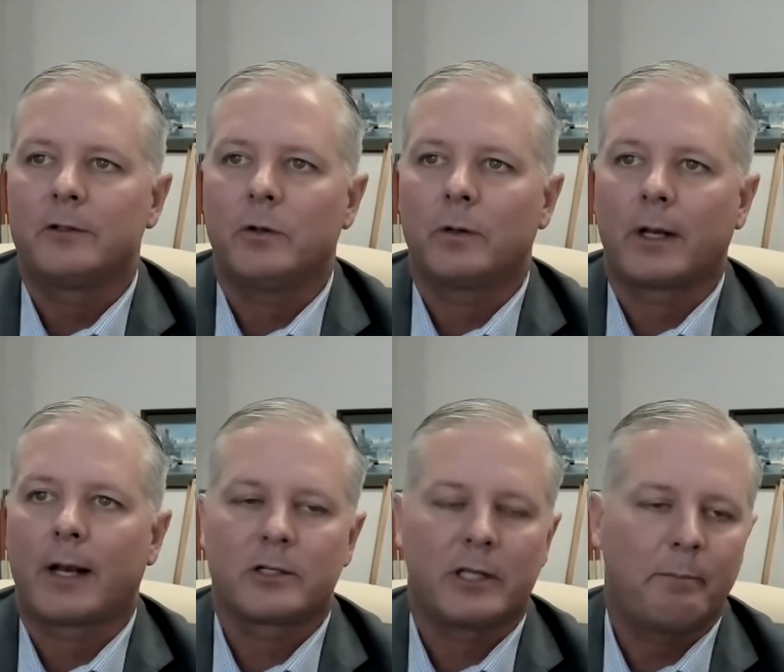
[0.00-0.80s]
You can
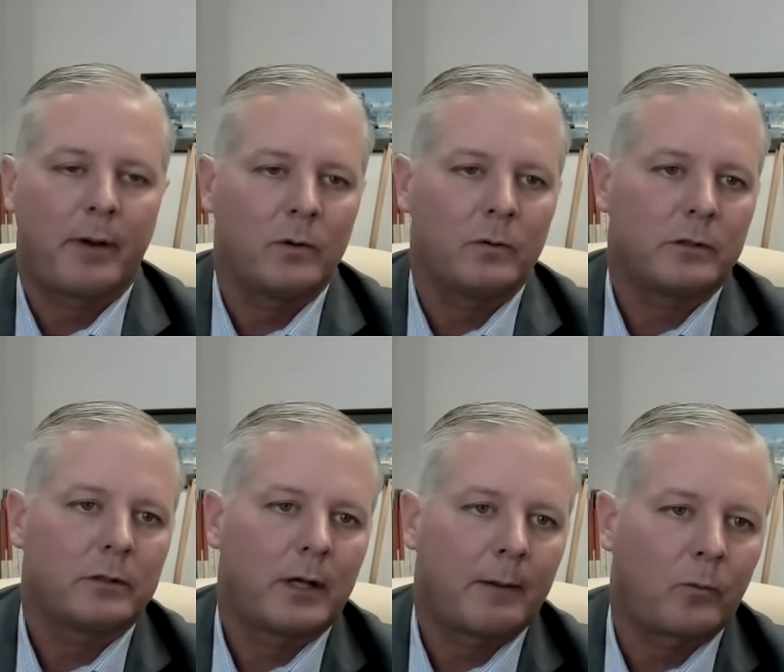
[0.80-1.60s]
actually boat,
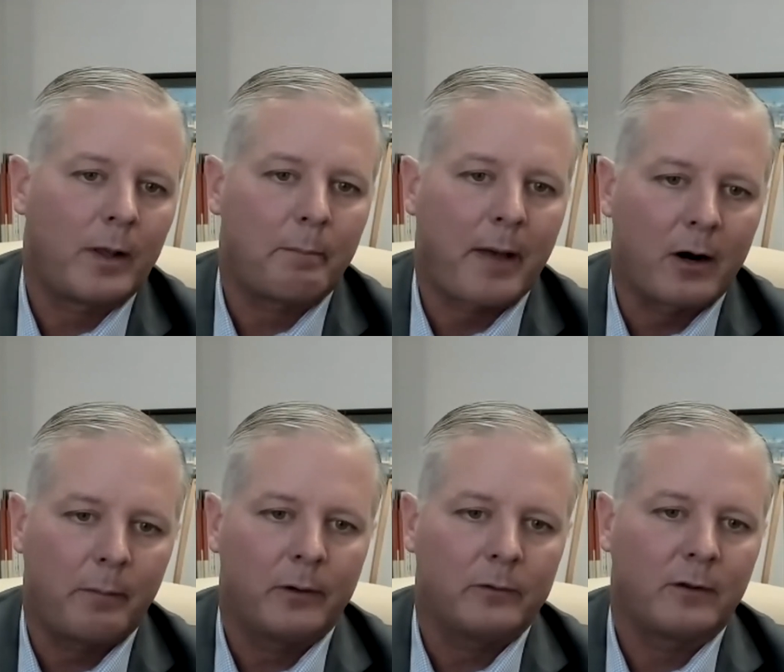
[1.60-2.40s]
rent paddle
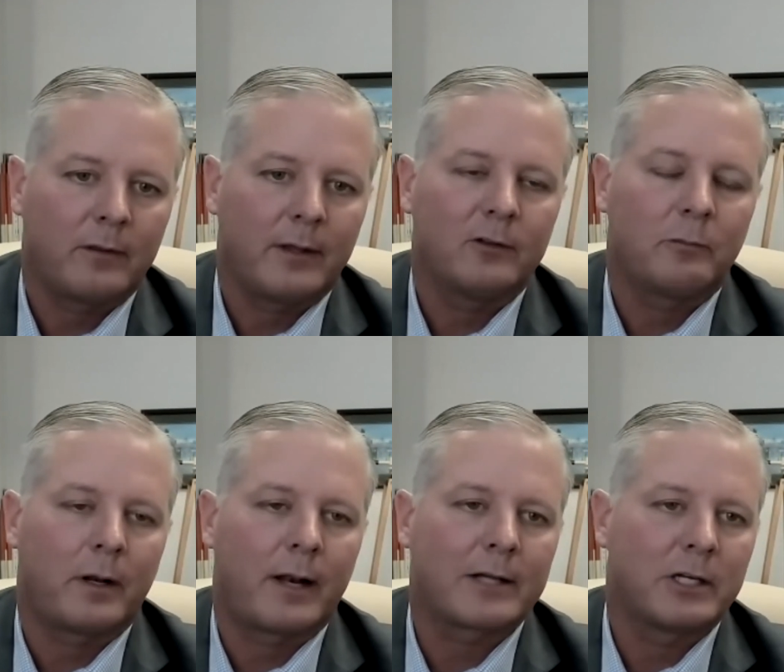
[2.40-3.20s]
boats and things, but
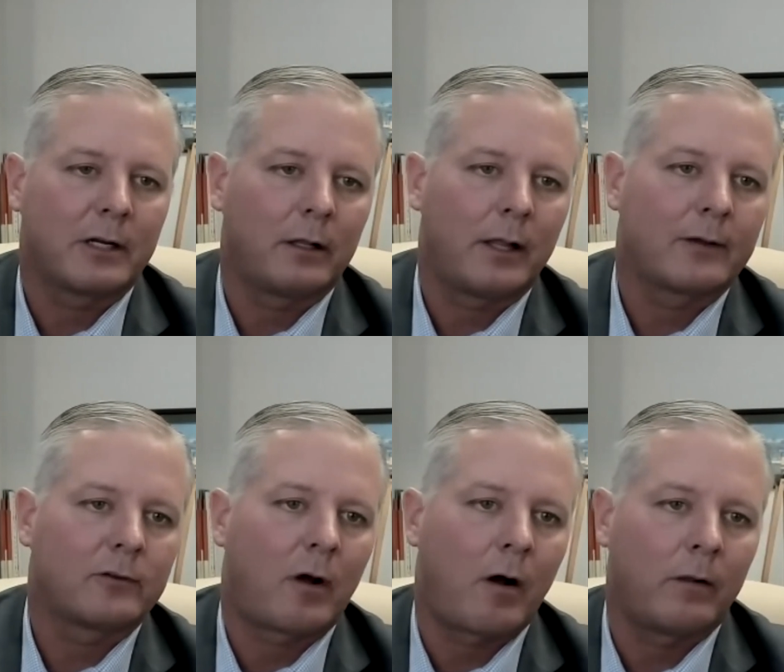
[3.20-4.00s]
it actually
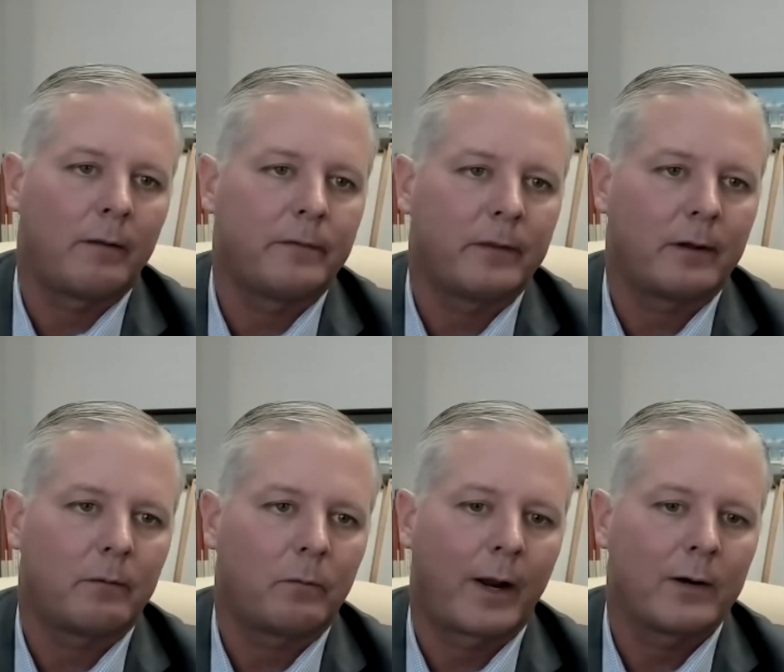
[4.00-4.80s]
collects all of
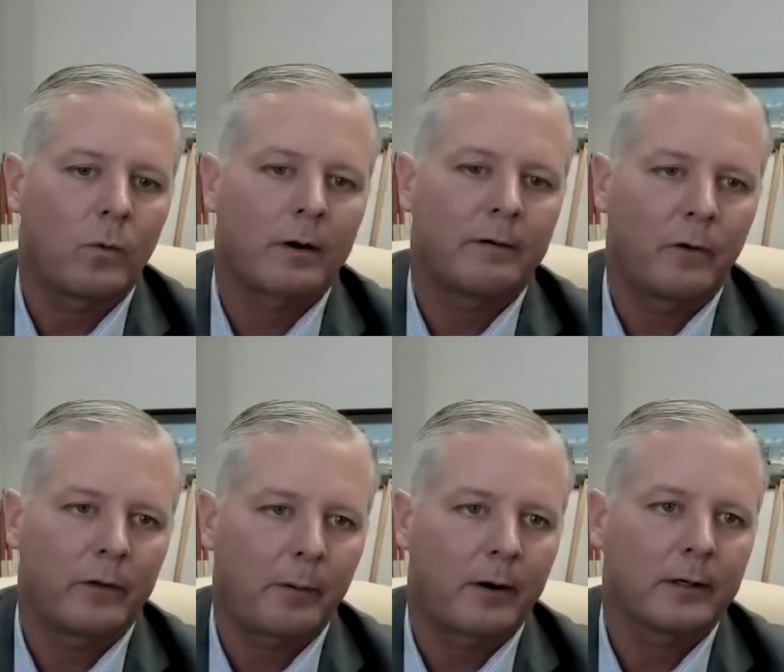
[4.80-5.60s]
the rainwater for
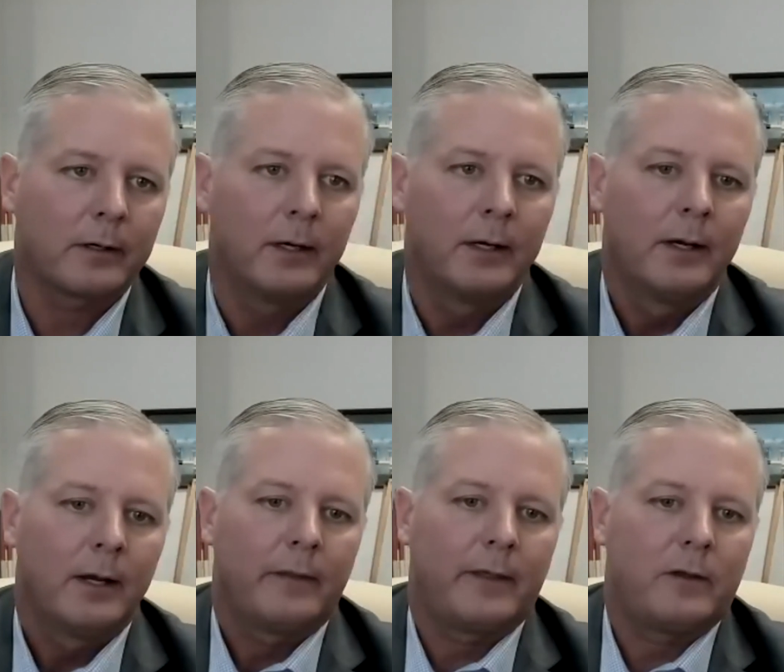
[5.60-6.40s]
the park.
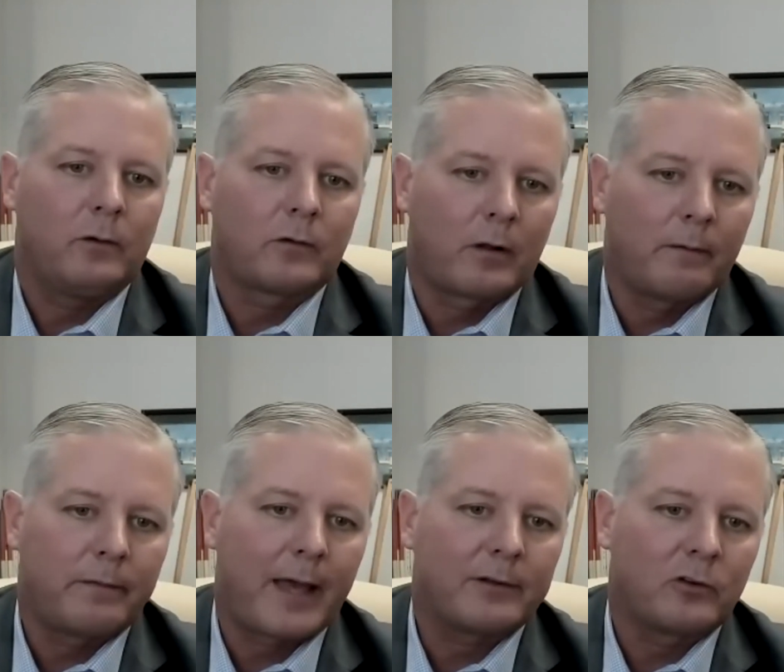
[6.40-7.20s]
They use all of
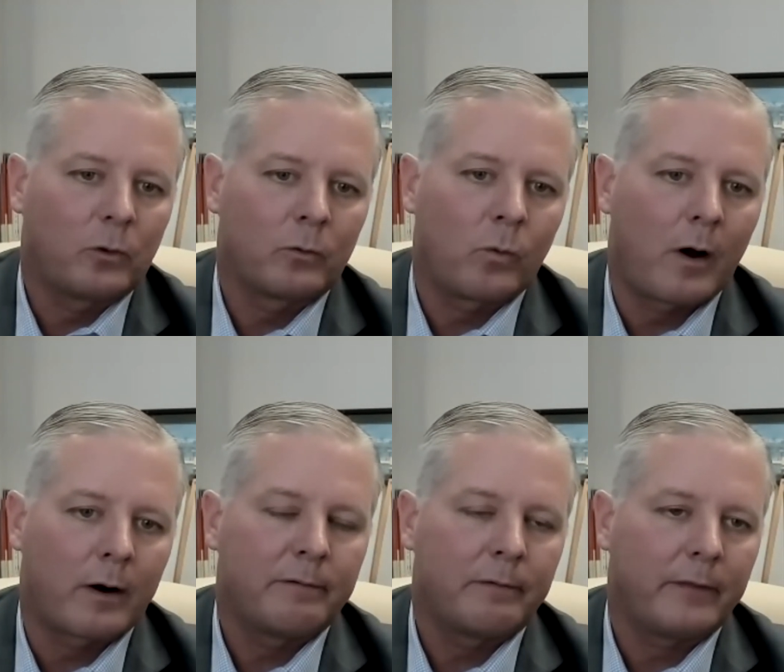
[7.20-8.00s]
that stored
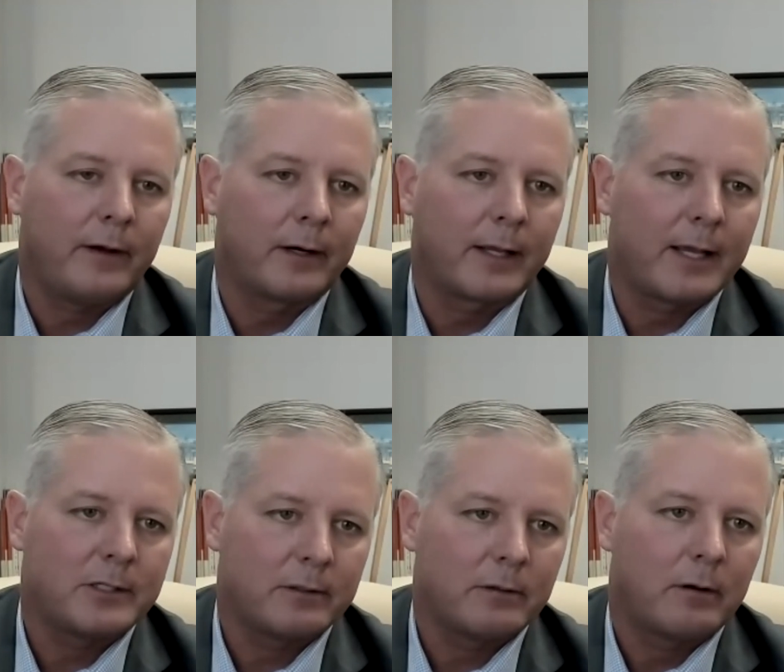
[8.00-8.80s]
water for the
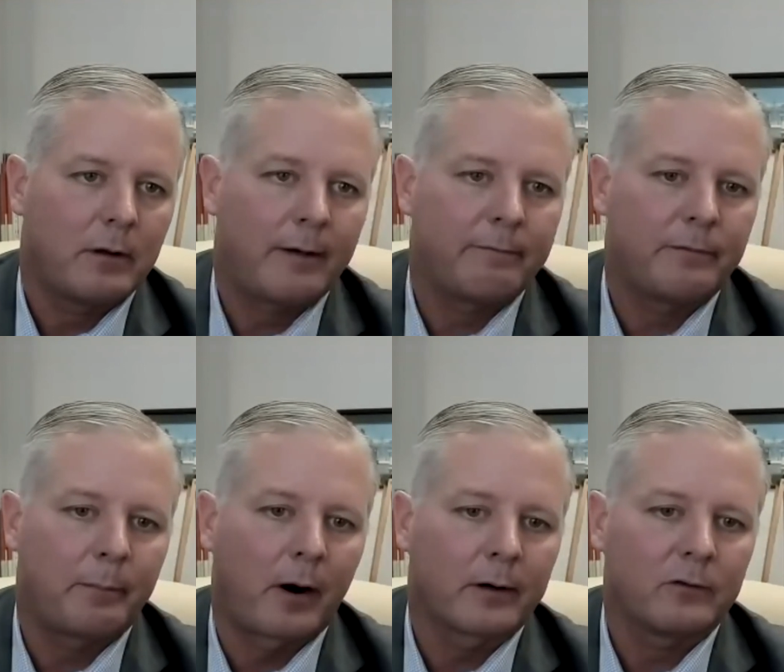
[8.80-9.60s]
irrigation of the
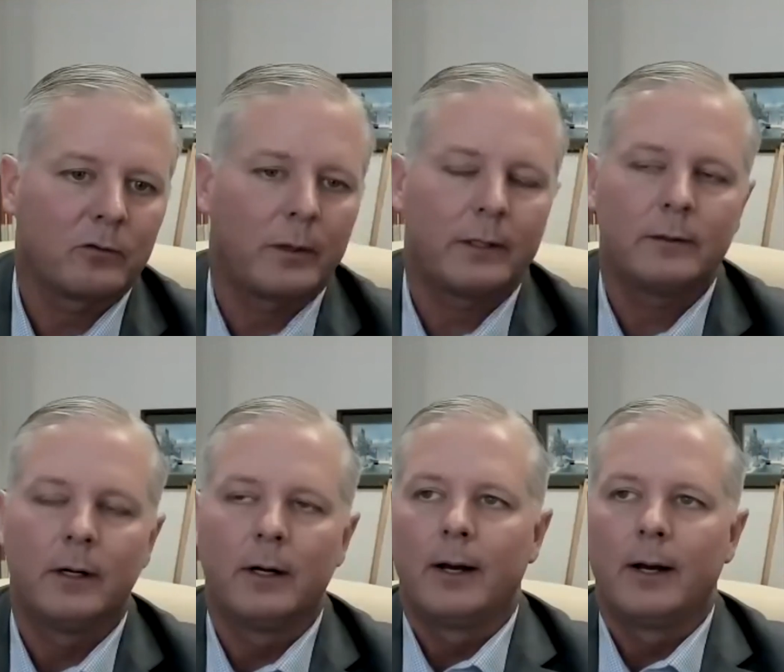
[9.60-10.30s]
park as well.